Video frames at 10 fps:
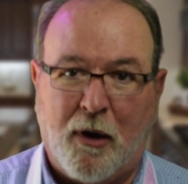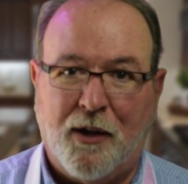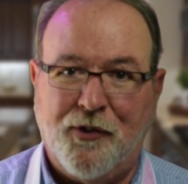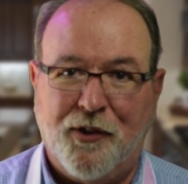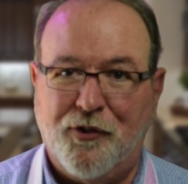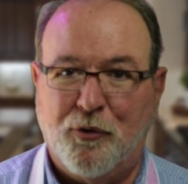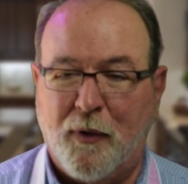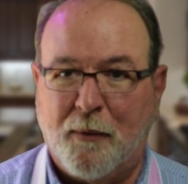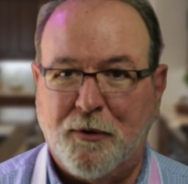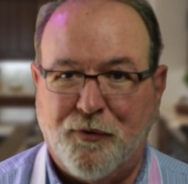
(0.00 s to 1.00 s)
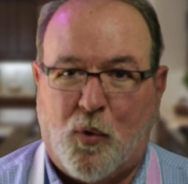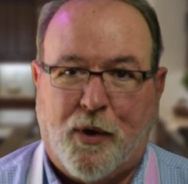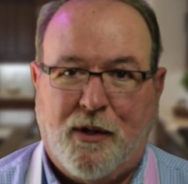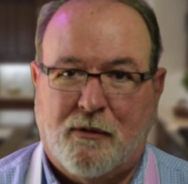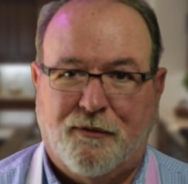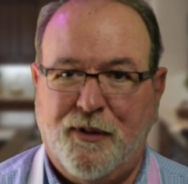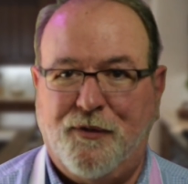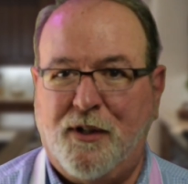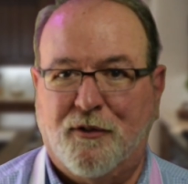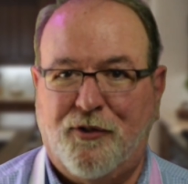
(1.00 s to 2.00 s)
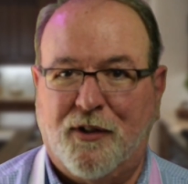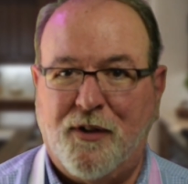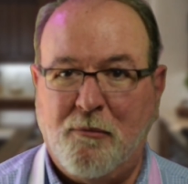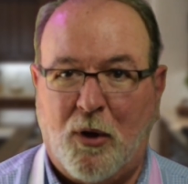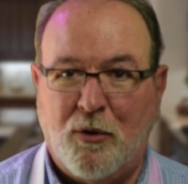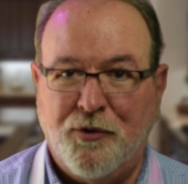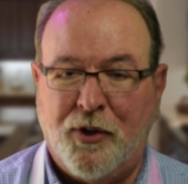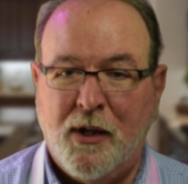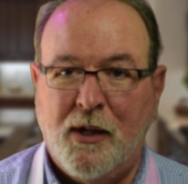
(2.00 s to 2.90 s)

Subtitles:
processes with up to 40 or 50 or 60 molds